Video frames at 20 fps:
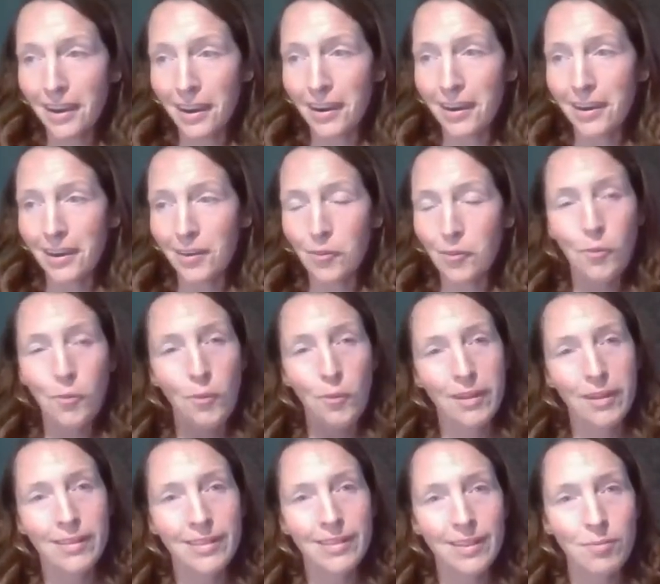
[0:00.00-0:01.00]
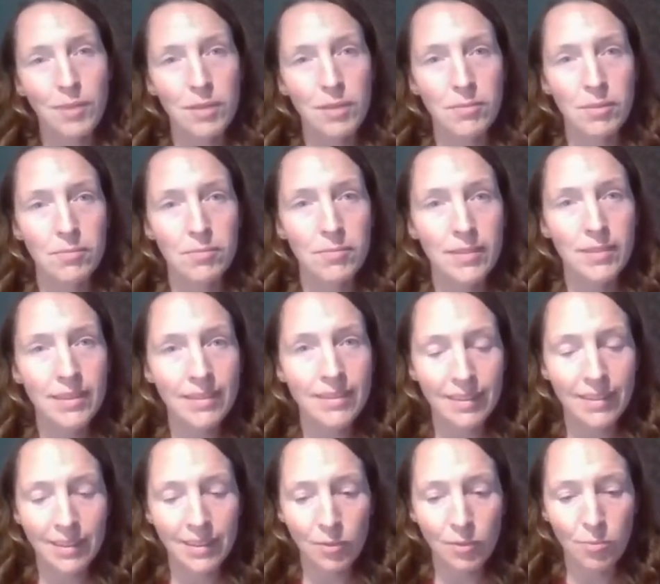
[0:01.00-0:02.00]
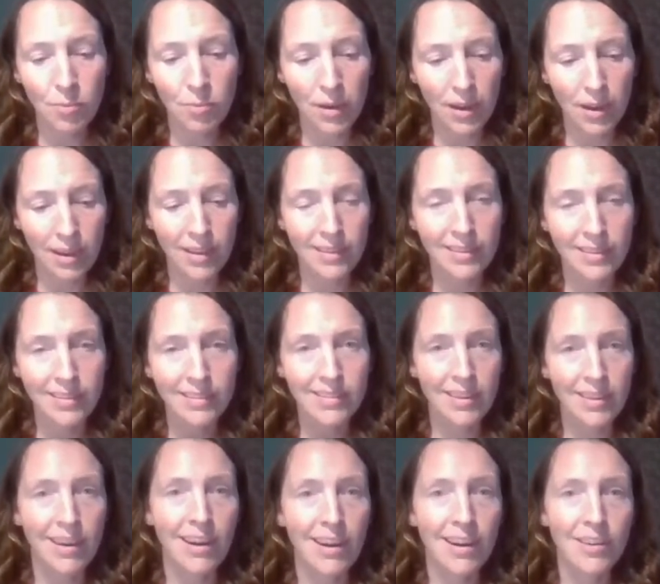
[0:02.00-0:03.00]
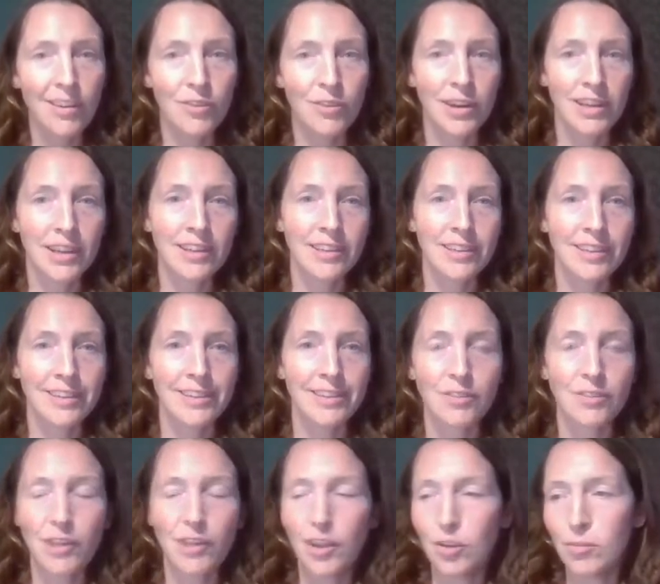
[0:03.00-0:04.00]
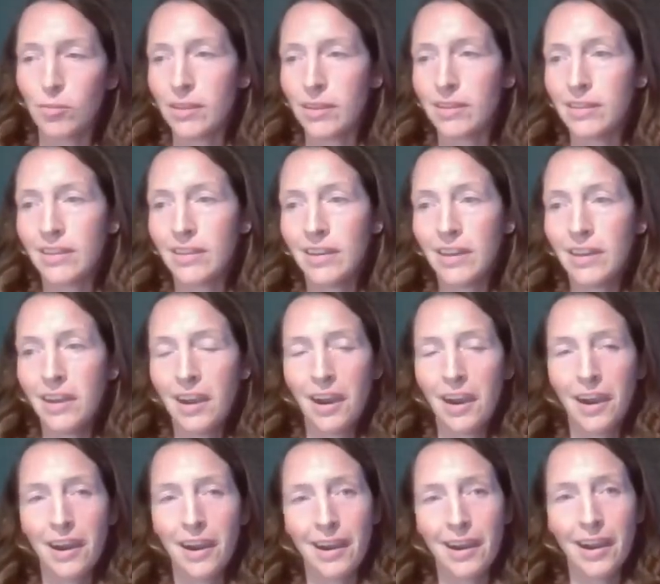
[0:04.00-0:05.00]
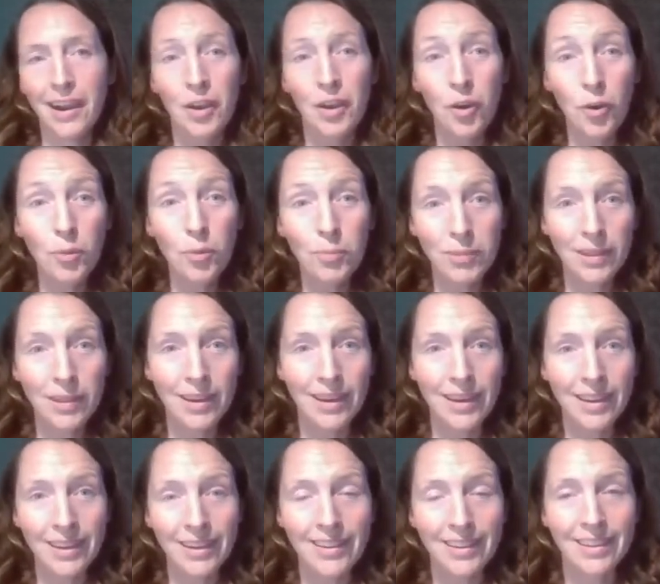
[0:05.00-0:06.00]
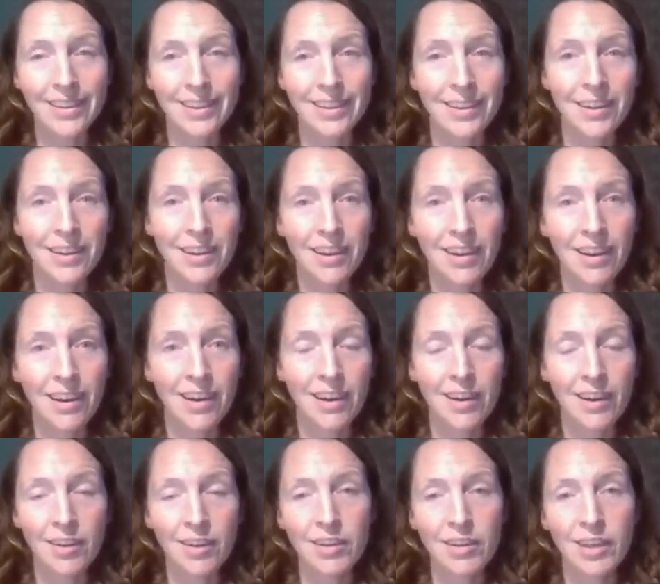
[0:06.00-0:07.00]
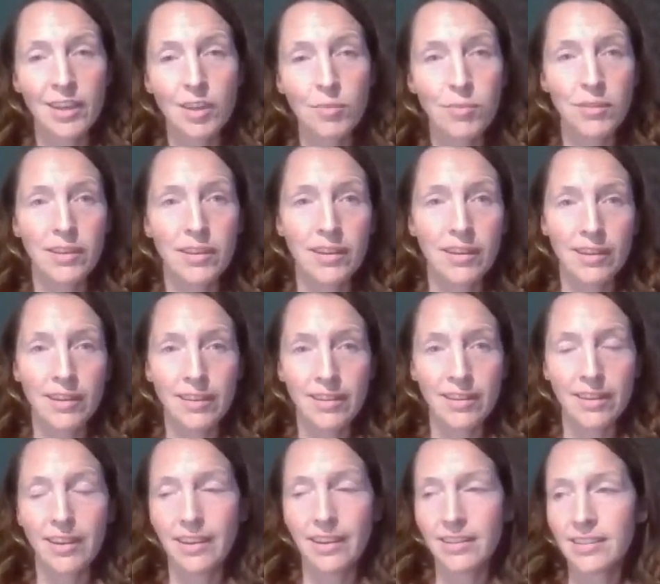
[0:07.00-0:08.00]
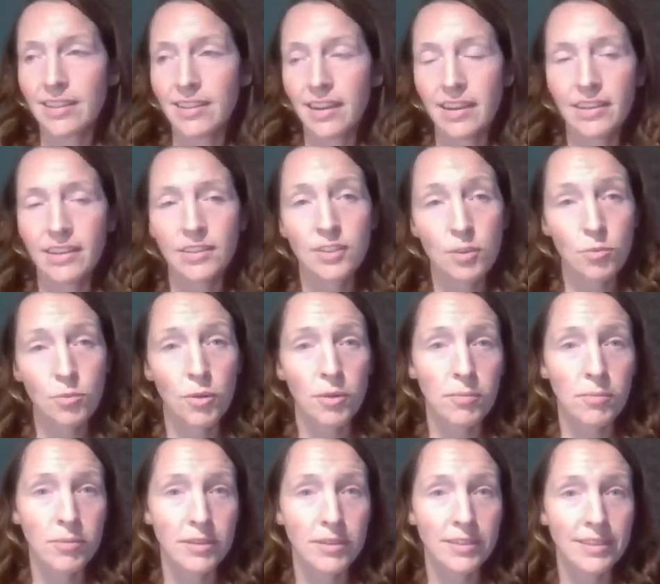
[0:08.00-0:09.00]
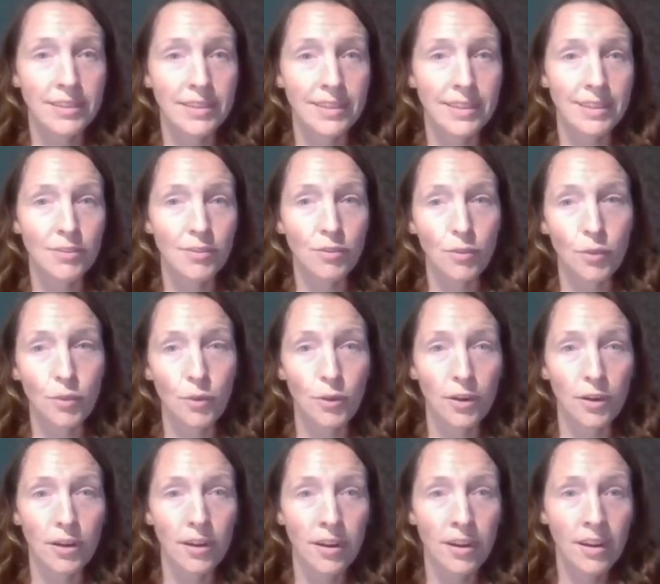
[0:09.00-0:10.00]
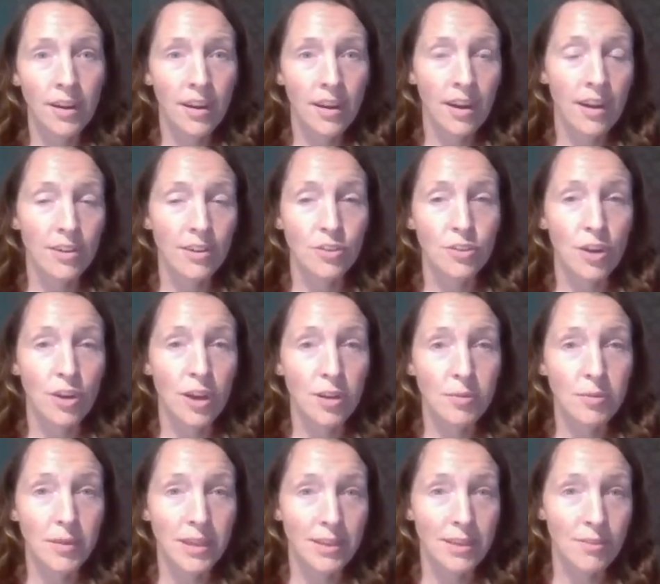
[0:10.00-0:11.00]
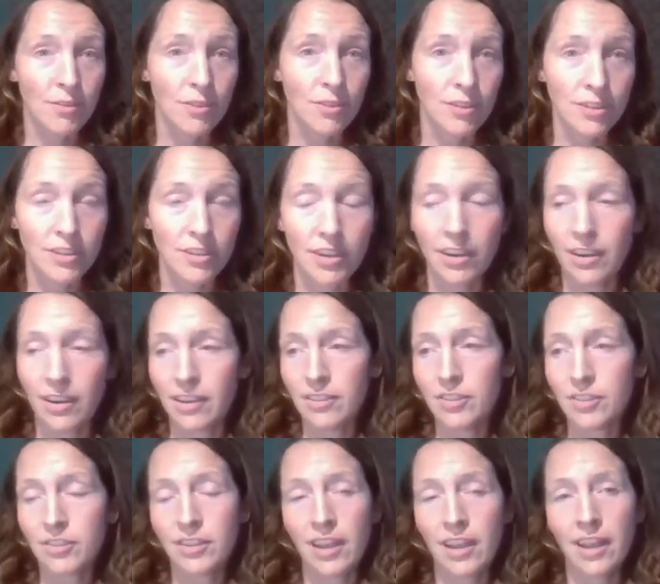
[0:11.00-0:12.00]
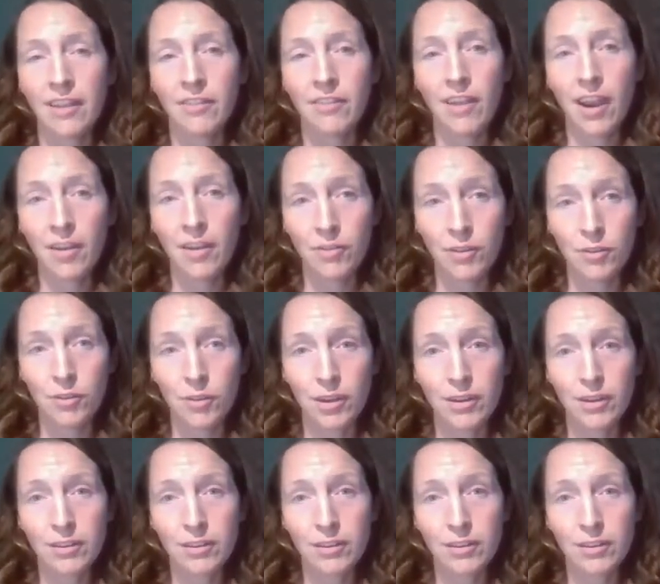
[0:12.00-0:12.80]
what they might be missing by this unregulated development, I hope that I can keep the night sky somewhat pristine for astronomy and for stargazers everywhere.